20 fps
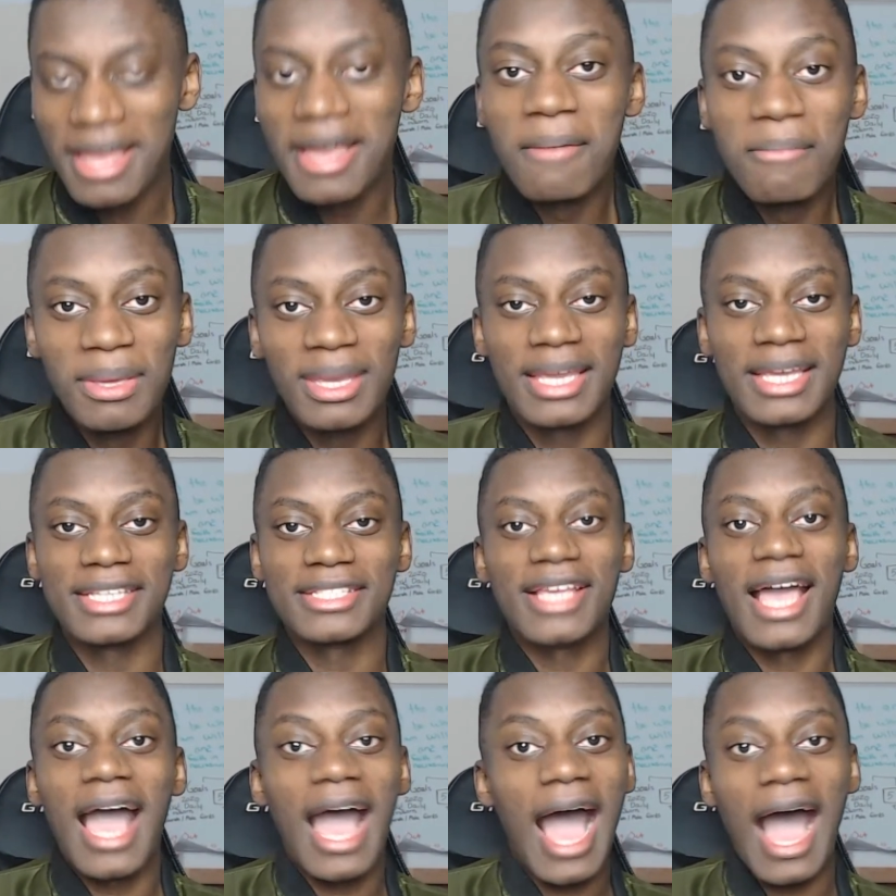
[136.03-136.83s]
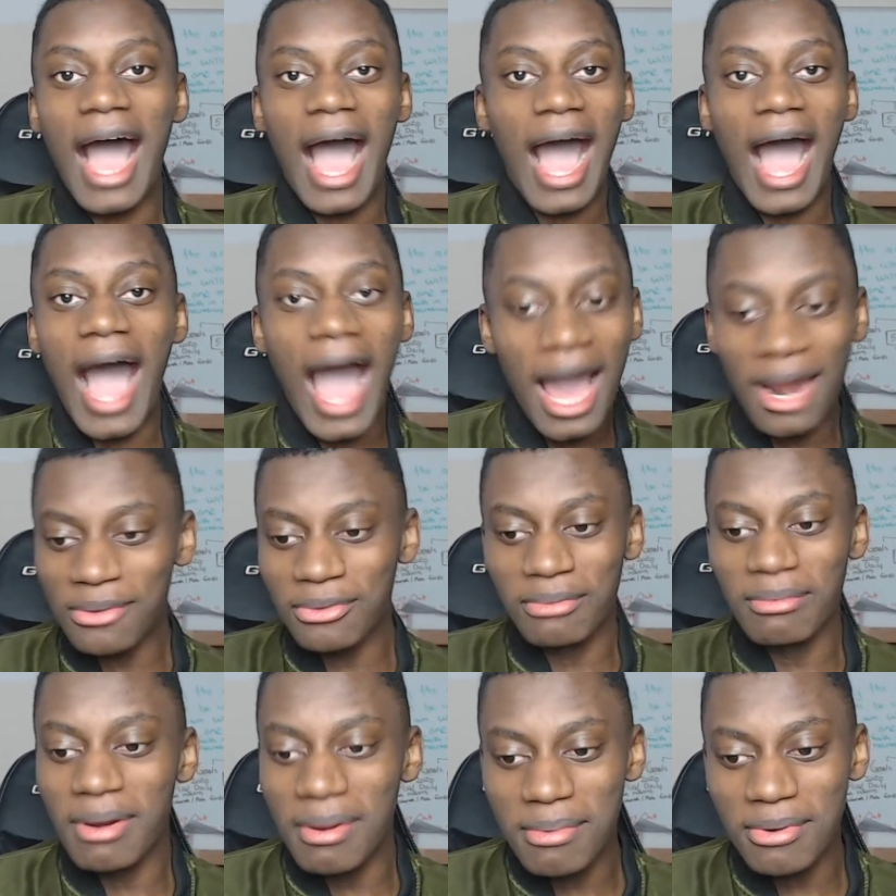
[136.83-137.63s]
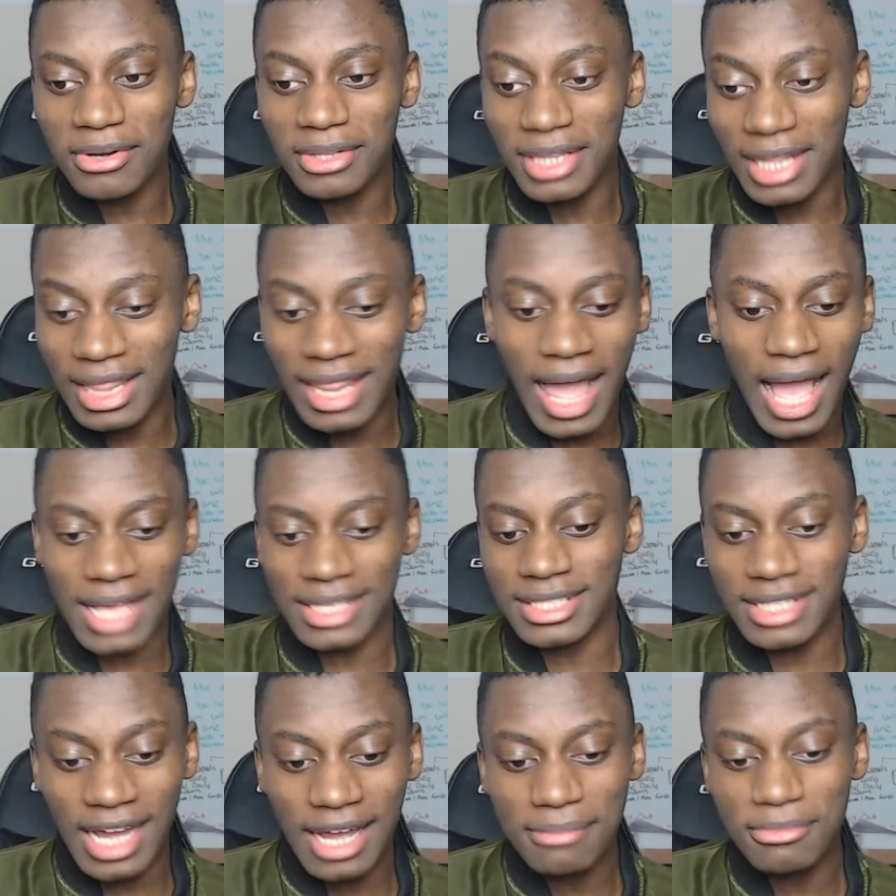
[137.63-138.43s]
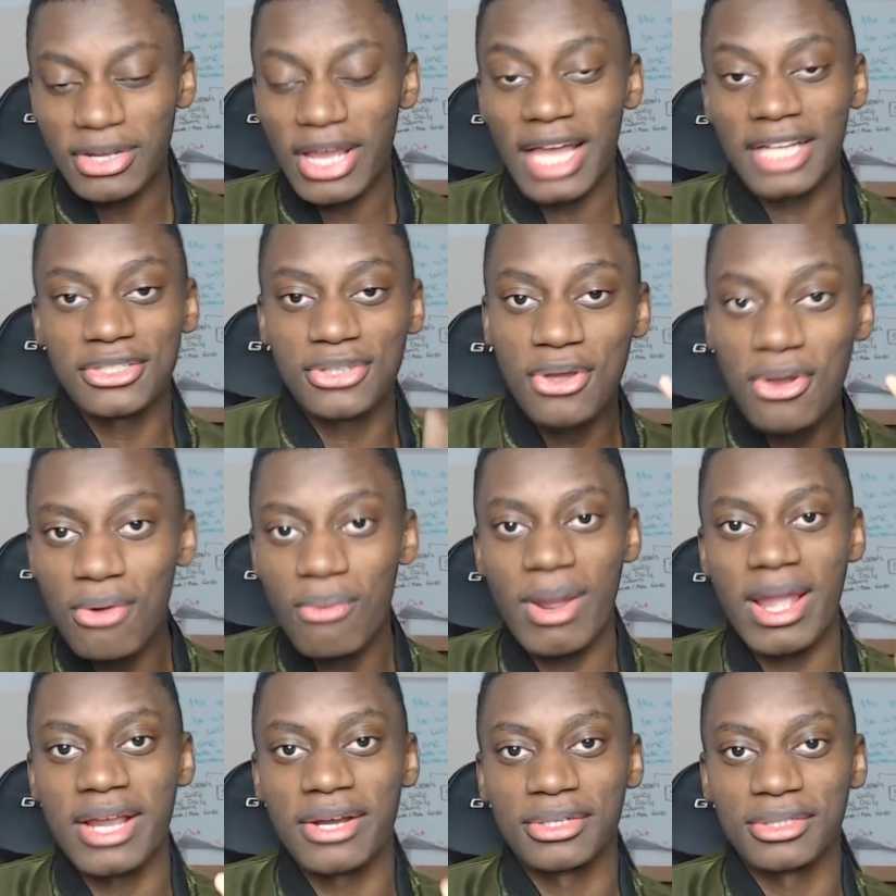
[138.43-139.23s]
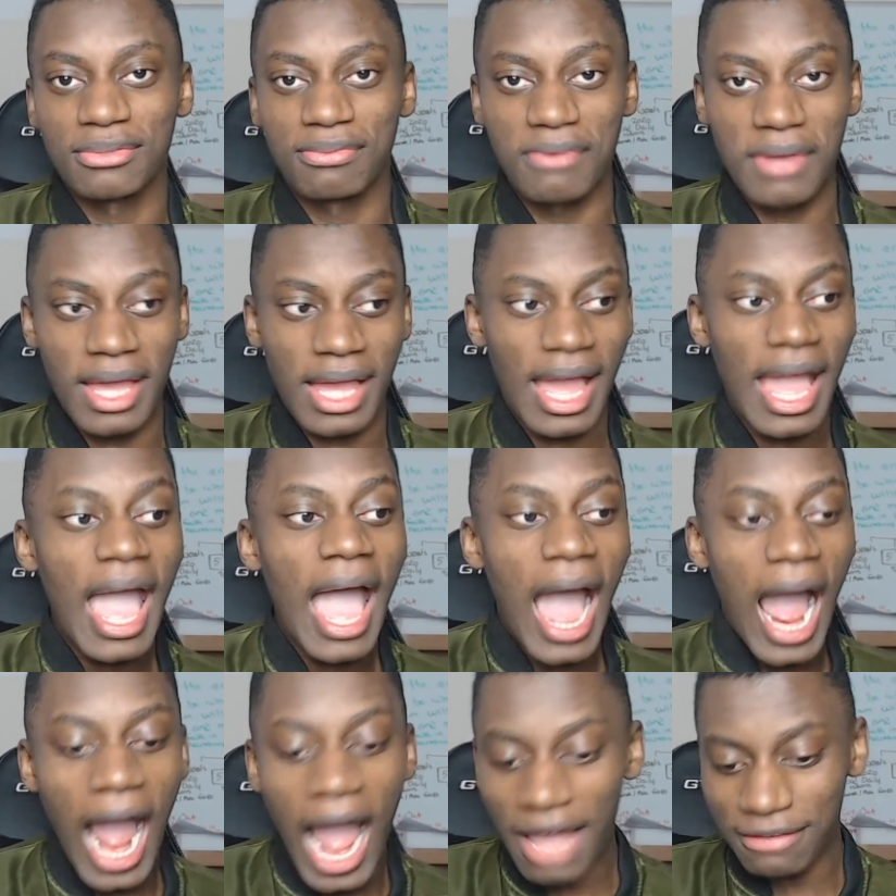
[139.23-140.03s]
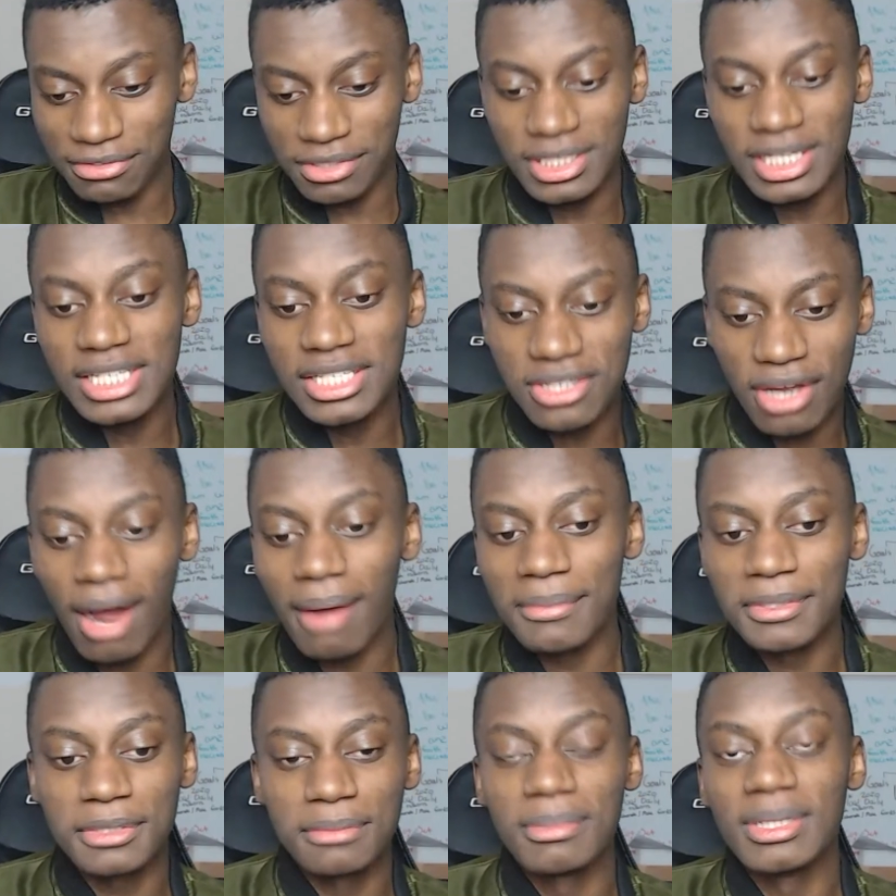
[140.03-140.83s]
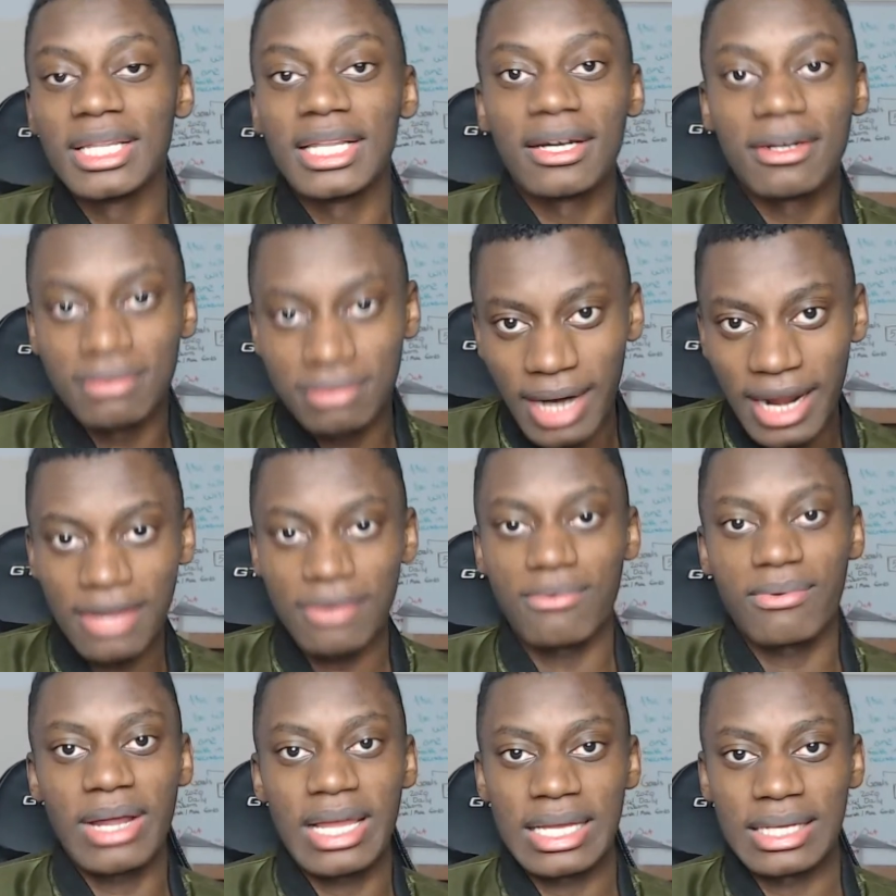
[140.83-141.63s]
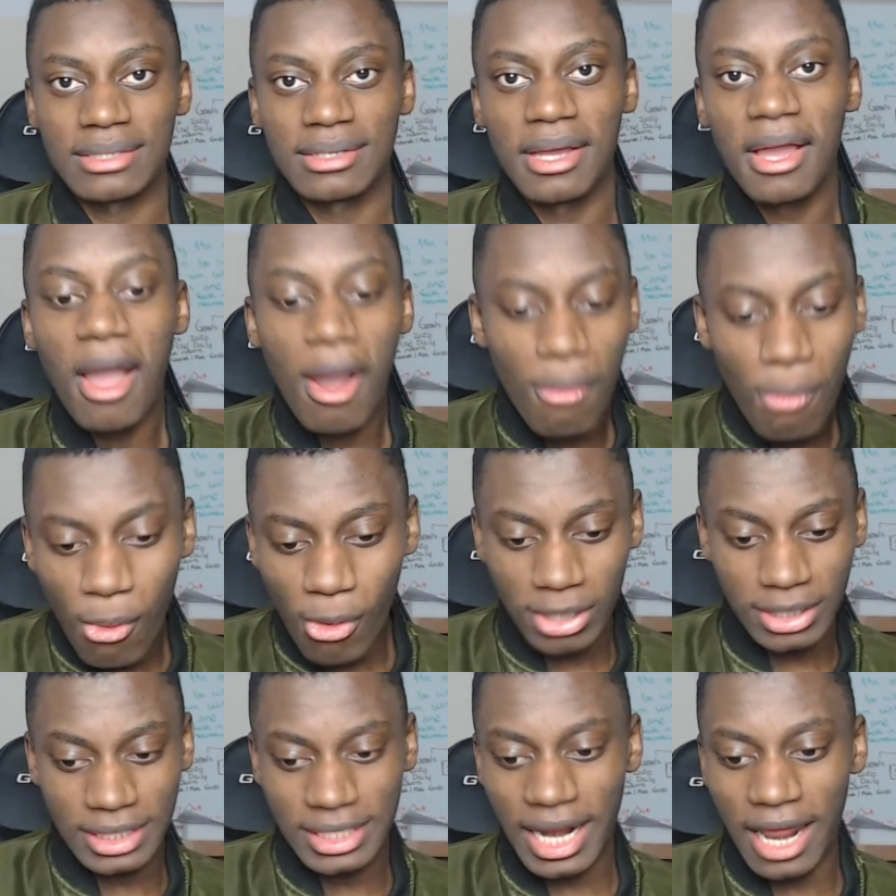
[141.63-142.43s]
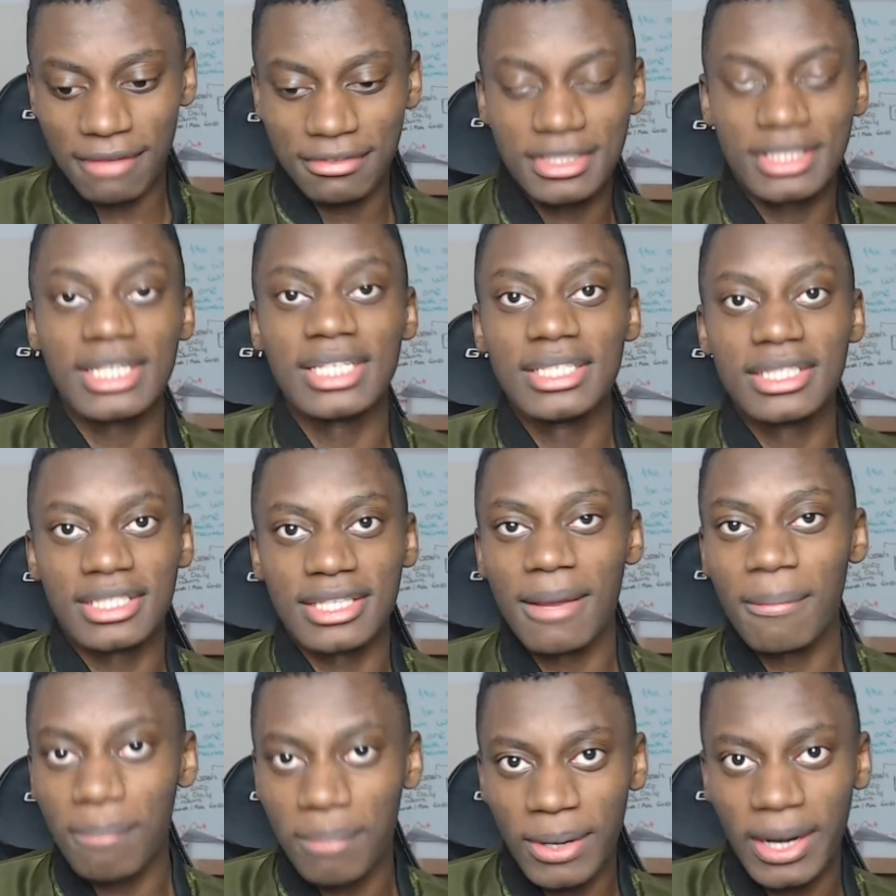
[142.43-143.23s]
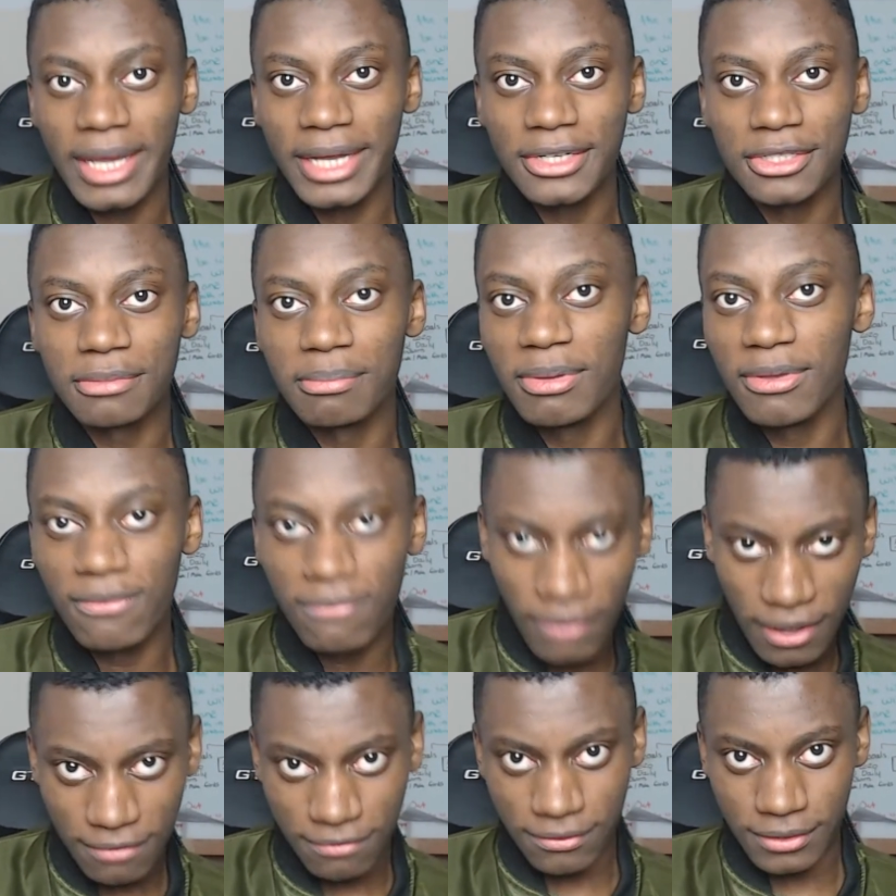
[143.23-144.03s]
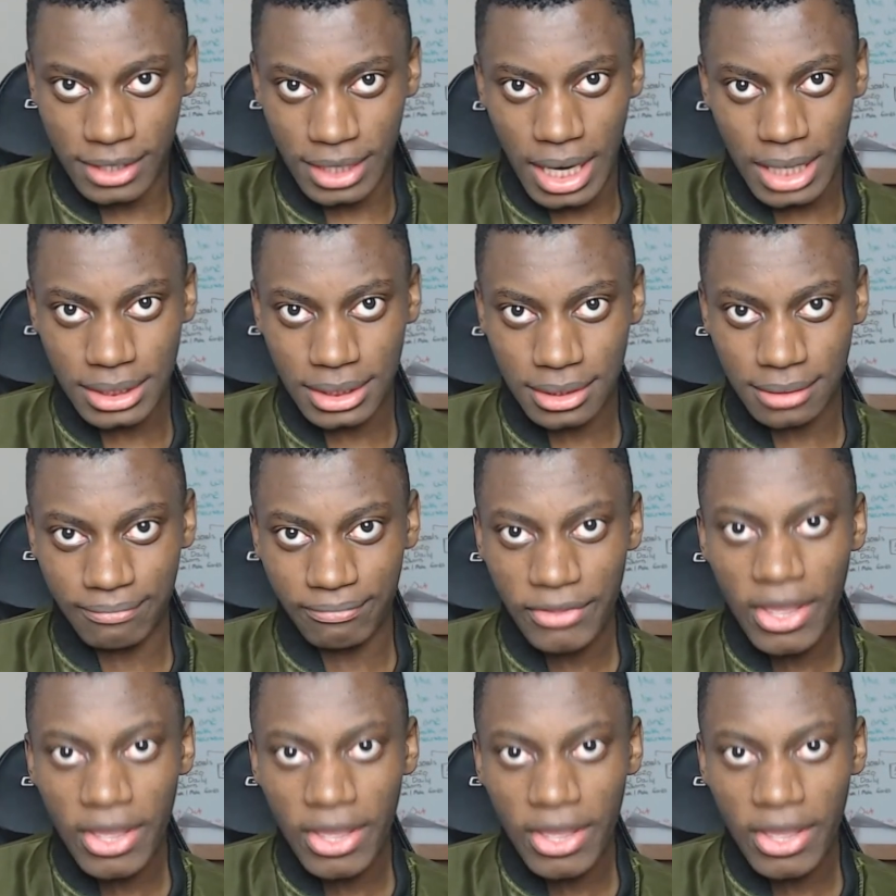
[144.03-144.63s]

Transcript: Because I don't remember the last time we had 2 wingers fit. I've seen Thomas Müller right wing more than I've seen some players be fit for us.